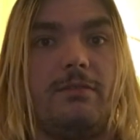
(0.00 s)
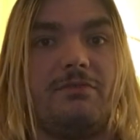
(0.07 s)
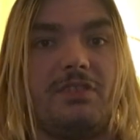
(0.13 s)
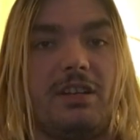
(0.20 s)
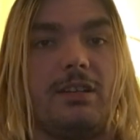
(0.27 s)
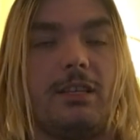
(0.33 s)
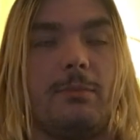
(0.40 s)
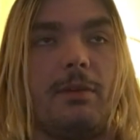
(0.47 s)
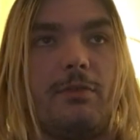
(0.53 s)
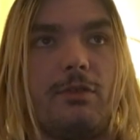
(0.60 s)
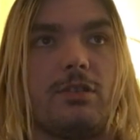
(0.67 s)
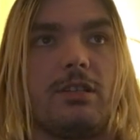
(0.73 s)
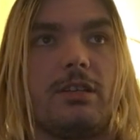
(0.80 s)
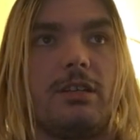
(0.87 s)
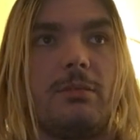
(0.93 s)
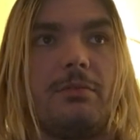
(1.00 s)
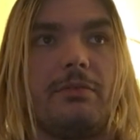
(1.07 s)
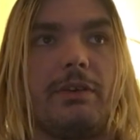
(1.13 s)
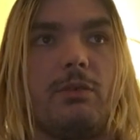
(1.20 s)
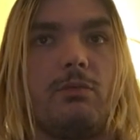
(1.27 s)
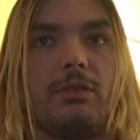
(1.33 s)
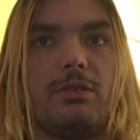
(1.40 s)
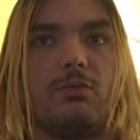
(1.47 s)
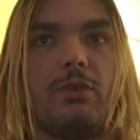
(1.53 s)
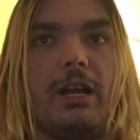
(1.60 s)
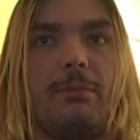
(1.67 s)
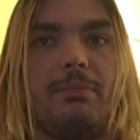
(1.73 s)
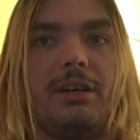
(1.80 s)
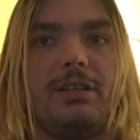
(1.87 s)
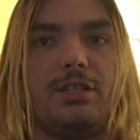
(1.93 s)
Technically, my first AEW event was
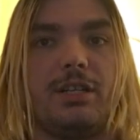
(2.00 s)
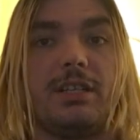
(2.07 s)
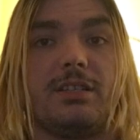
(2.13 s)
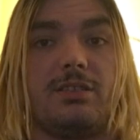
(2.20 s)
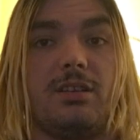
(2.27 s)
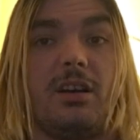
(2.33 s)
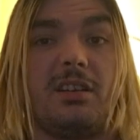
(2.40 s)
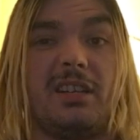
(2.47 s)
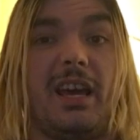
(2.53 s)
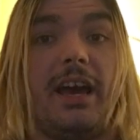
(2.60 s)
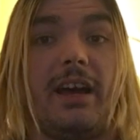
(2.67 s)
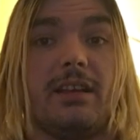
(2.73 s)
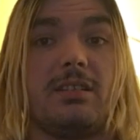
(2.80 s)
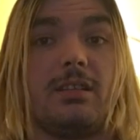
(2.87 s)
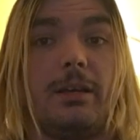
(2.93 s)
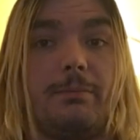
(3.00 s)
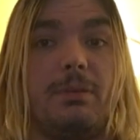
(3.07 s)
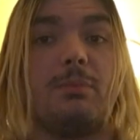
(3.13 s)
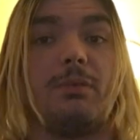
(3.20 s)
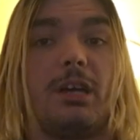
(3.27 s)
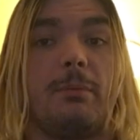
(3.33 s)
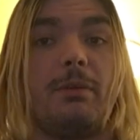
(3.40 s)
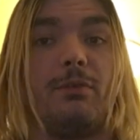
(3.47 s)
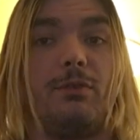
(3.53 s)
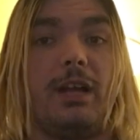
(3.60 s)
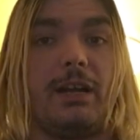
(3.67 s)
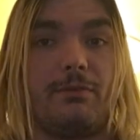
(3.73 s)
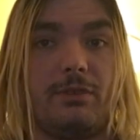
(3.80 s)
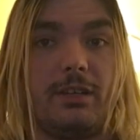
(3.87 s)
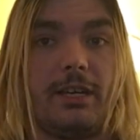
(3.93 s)
Rampage, and it sucked ass, and people gave me
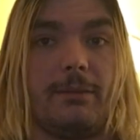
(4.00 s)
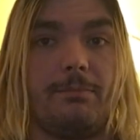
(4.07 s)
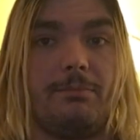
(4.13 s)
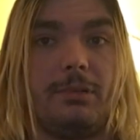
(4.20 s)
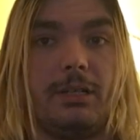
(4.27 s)
flack for that.